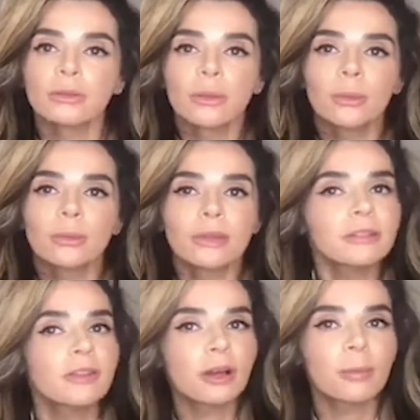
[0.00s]
So
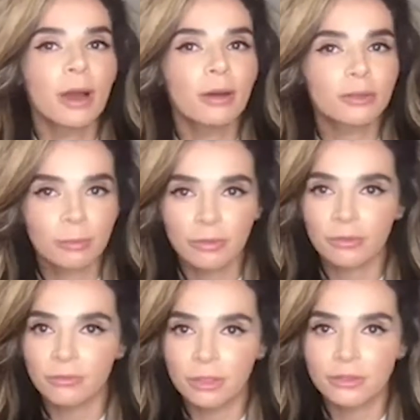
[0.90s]
let's talk about some of
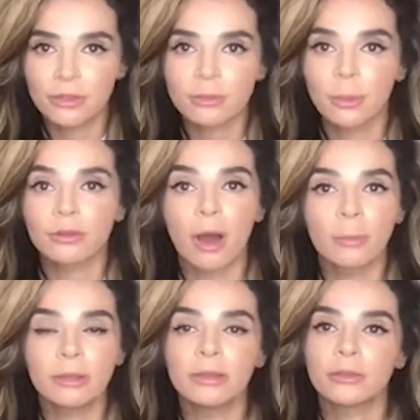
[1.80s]
the features most
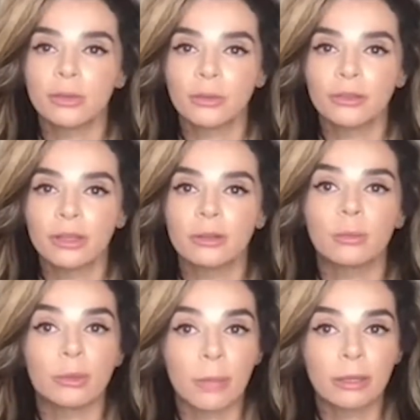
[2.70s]
commonly
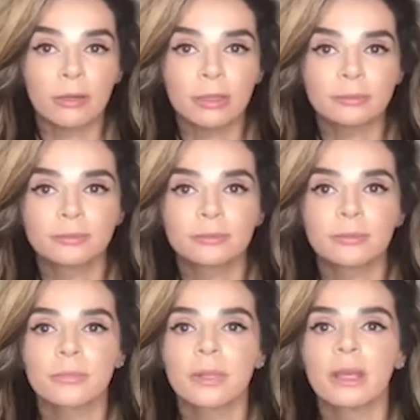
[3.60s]
associated with migraine.
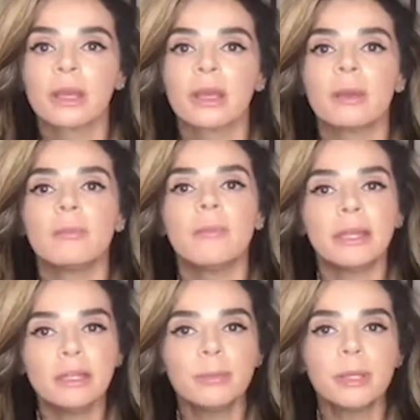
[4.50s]

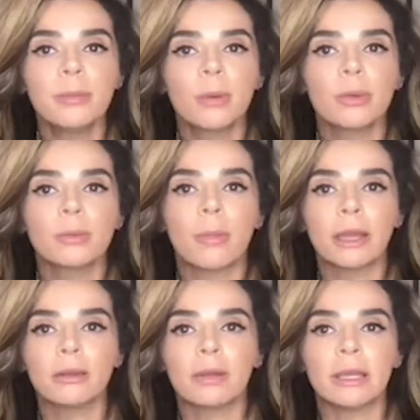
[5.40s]
Many people with
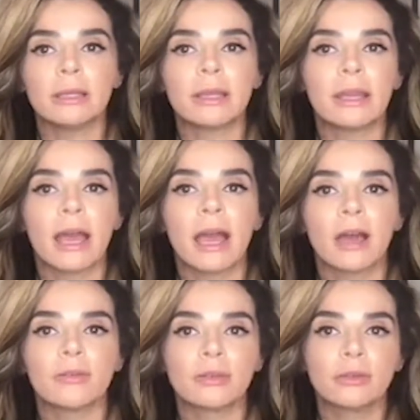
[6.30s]
migraine can
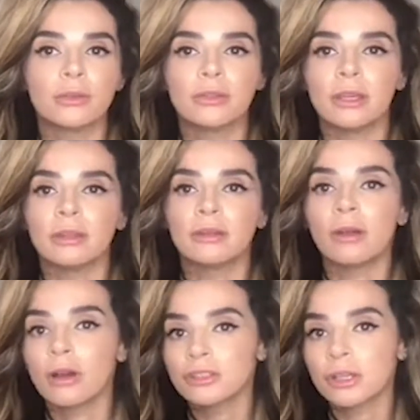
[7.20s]
have associated
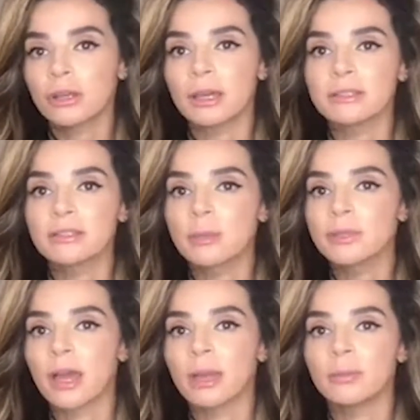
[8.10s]
nausea and
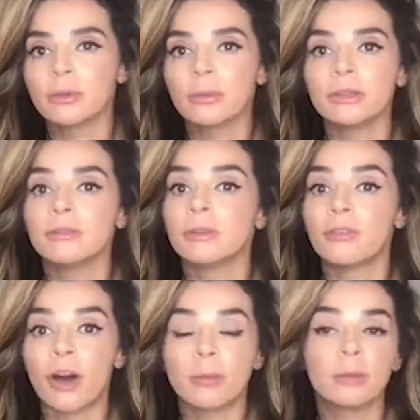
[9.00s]
sometimes will
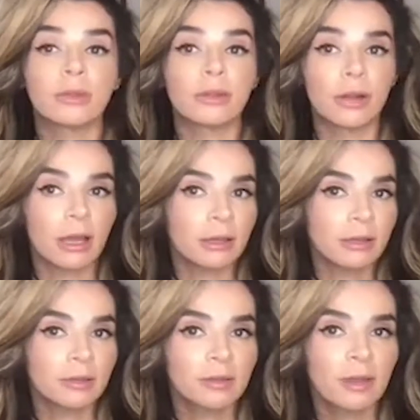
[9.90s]
even vomit with their
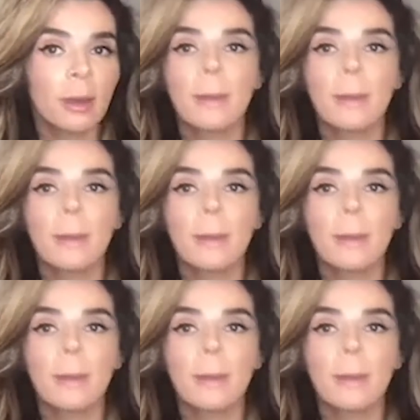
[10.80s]
headaches.